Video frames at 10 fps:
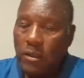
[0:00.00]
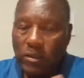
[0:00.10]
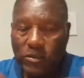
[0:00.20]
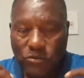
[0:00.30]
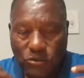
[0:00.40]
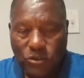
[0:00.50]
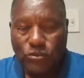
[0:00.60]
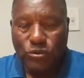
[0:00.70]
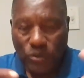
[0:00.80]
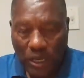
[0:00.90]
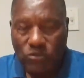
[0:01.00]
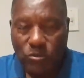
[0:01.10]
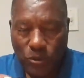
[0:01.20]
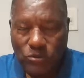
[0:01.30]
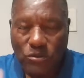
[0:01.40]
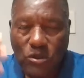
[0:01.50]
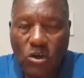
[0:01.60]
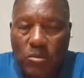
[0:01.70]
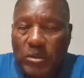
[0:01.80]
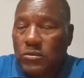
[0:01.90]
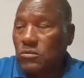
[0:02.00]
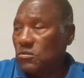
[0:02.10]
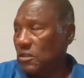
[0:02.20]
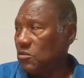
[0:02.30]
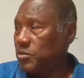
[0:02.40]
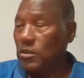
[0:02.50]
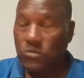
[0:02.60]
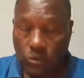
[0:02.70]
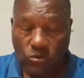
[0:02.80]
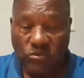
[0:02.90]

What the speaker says: Is the teacher not supposed to talk about those things because those